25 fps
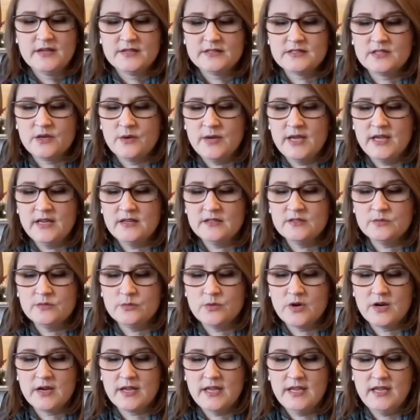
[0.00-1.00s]
So Hannah's
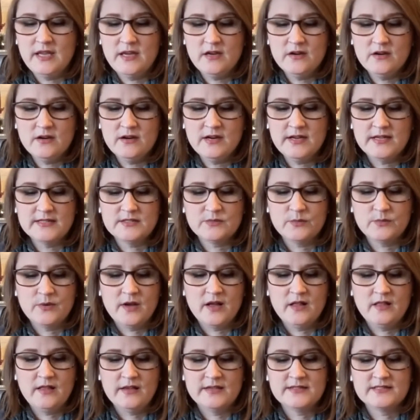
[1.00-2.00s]
work here, as
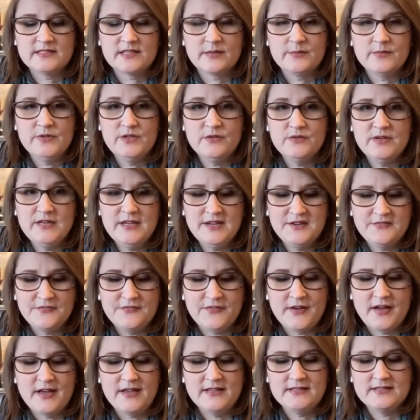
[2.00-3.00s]
well as some unique
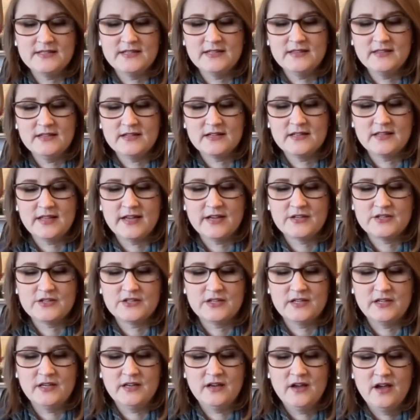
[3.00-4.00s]
finds in the
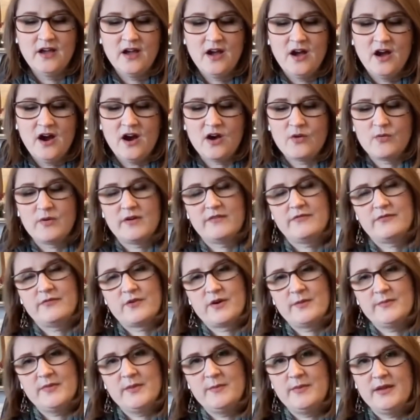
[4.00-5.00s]
collection, are what
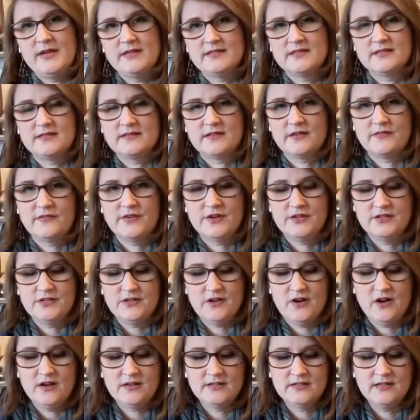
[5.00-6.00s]
form the basis of her
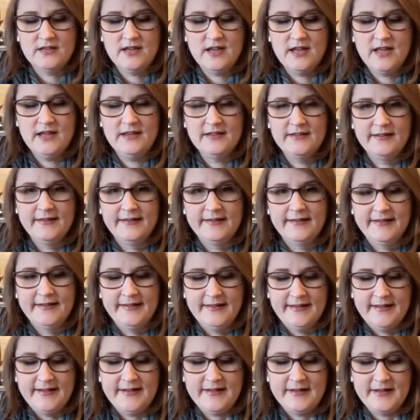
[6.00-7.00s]
talk today.
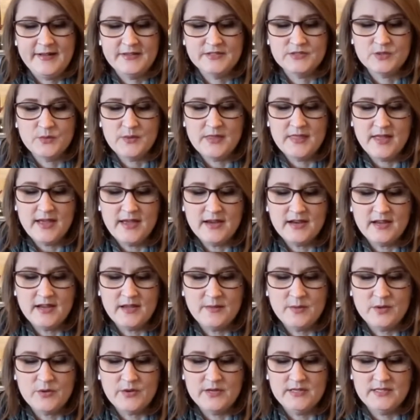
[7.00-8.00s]
So with that,
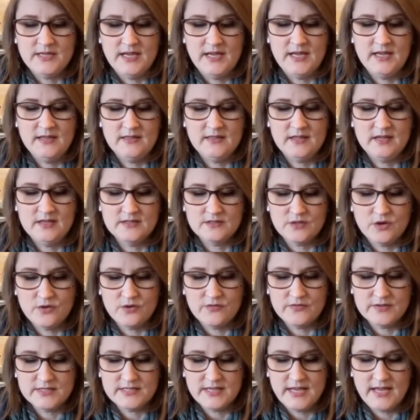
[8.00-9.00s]
I'm going to hand things
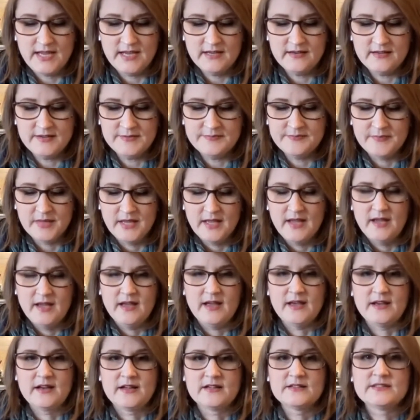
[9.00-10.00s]
over to Hannah,
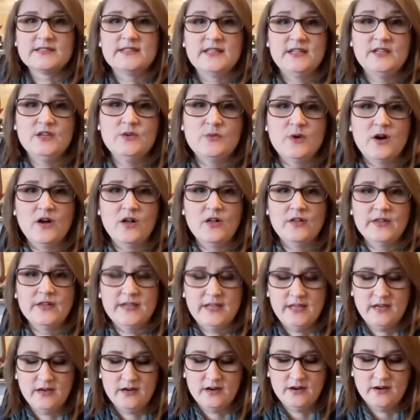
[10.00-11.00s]
and I'll see you all
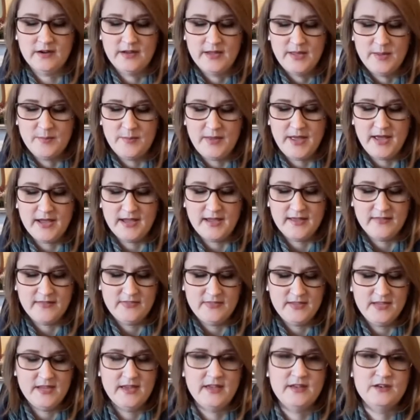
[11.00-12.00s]
here back at
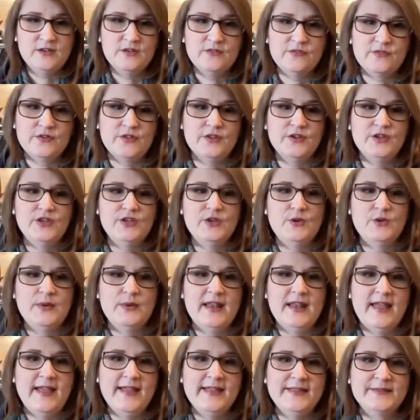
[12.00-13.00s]
the end for the
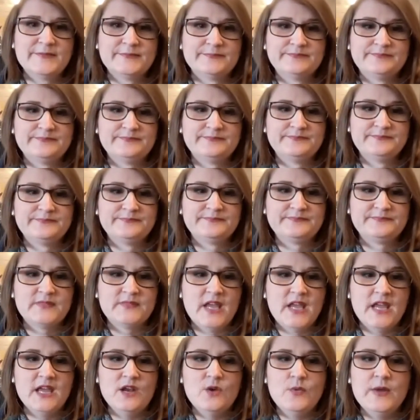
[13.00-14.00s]
Q&A.
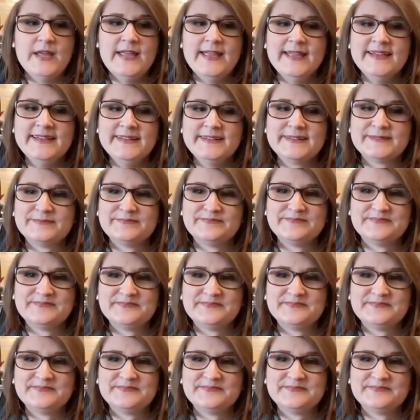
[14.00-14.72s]
Take it away, Hannah.